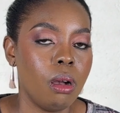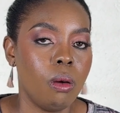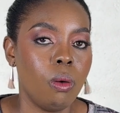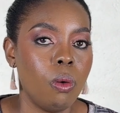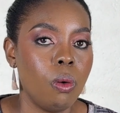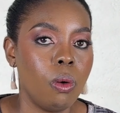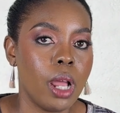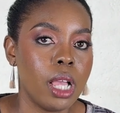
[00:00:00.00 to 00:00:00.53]

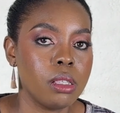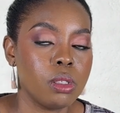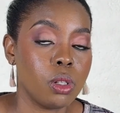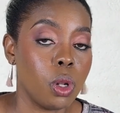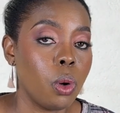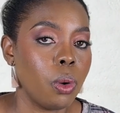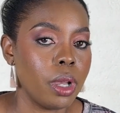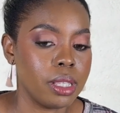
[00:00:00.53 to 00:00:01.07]
or as
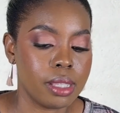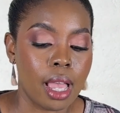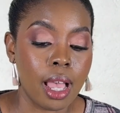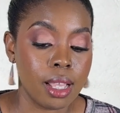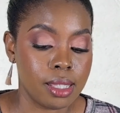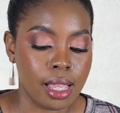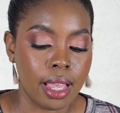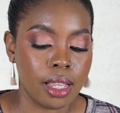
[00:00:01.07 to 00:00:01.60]
low
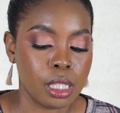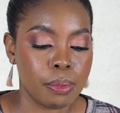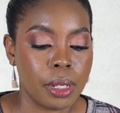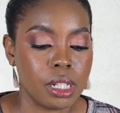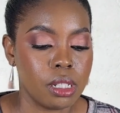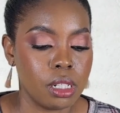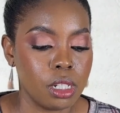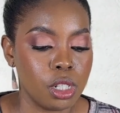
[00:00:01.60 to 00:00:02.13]
as I
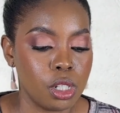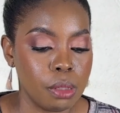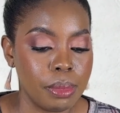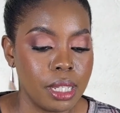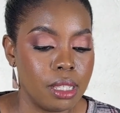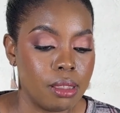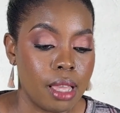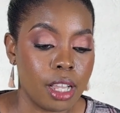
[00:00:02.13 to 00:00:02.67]
expected it to
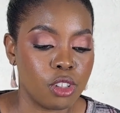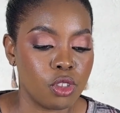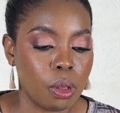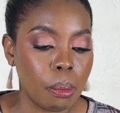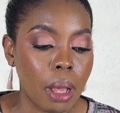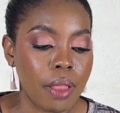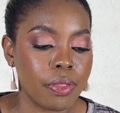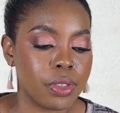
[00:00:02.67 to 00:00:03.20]
be in the actual
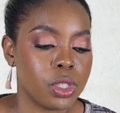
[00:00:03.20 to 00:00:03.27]
month.